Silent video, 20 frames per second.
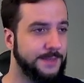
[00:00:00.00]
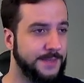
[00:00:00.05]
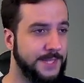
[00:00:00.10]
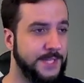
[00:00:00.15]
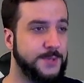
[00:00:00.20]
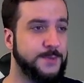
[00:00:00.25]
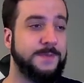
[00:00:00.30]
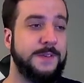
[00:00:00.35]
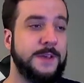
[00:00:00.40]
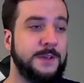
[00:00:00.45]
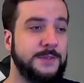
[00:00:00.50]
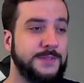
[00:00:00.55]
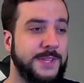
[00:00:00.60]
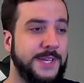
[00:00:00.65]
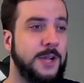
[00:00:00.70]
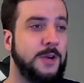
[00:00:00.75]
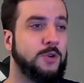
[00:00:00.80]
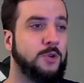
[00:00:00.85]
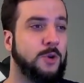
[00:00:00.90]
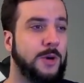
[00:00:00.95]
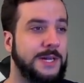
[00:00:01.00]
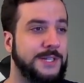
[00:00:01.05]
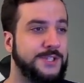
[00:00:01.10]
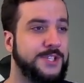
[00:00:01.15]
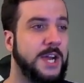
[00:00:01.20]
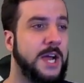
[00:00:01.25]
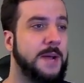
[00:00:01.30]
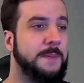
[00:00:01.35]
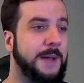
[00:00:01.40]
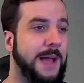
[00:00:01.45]
This feels like a cross
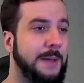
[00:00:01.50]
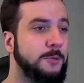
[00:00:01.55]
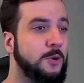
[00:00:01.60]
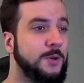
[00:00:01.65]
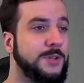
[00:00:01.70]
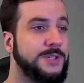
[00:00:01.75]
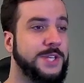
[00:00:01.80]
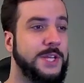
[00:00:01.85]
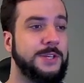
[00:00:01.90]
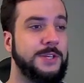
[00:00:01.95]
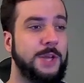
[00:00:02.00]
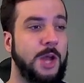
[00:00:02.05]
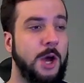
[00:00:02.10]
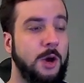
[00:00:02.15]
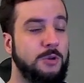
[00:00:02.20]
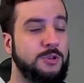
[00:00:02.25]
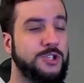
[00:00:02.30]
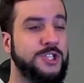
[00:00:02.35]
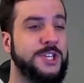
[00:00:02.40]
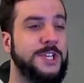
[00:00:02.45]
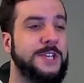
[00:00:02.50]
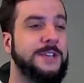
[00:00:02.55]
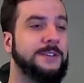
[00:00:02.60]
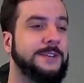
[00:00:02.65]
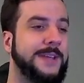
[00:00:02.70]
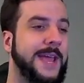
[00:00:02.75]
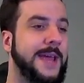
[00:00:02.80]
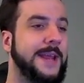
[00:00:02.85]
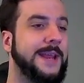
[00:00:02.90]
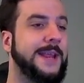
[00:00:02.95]
chop. I'm going to no
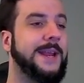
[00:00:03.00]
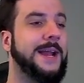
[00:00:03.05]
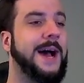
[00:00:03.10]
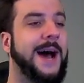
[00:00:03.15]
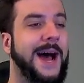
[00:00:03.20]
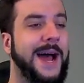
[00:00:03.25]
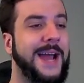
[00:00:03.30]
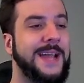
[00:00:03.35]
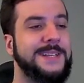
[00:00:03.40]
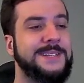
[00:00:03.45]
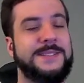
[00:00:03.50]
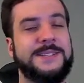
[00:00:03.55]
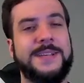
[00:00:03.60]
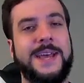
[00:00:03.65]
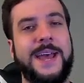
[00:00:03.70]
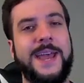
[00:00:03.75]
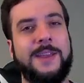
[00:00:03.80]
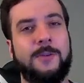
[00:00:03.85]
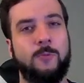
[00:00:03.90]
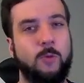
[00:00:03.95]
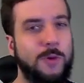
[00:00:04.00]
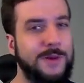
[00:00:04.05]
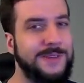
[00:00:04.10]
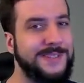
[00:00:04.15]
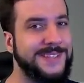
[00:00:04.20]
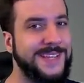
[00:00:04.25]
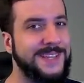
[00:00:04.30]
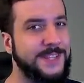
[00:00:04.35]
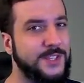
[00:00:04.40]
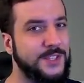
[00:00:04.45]
shield, and in hindsight,
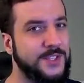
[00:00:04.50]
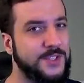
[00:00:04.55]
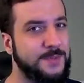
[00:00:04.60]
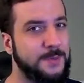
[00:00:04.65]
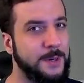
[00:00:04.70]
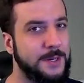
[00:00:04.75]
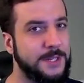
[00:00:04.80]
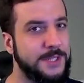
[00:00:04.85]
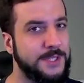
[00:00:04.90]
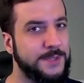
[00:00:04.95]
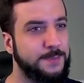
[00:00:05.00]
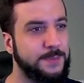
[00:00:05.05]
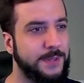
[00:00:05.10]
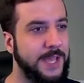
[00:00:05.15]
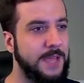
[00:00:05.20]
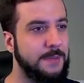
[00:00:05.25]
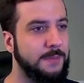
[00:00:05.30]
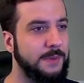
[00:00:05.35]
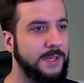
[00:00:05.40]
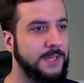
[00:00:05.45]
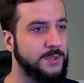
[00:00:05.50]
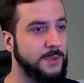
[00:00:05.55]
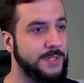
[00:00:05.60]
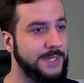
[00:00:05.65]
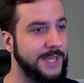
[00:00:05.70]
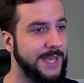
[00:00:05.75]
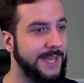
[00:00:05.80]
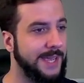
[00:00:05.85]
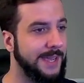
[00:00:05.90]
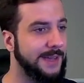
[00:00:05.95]
was that the smartest play? Because we're
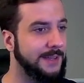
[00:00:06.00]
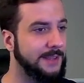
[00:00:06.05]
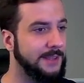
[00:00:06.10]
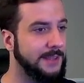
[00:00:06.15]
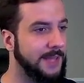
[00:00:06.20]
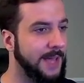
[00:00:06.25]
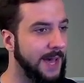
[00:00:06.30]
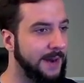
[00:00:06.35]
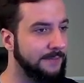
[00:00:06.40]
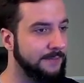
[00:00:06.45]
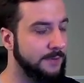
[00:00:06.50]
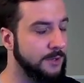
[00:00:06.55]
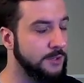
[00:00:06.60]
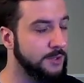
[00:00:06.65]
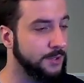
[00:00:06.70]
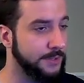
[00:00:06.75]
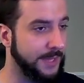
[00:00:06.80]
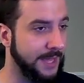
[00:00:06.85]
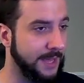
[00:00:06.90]
taking a lot of neutral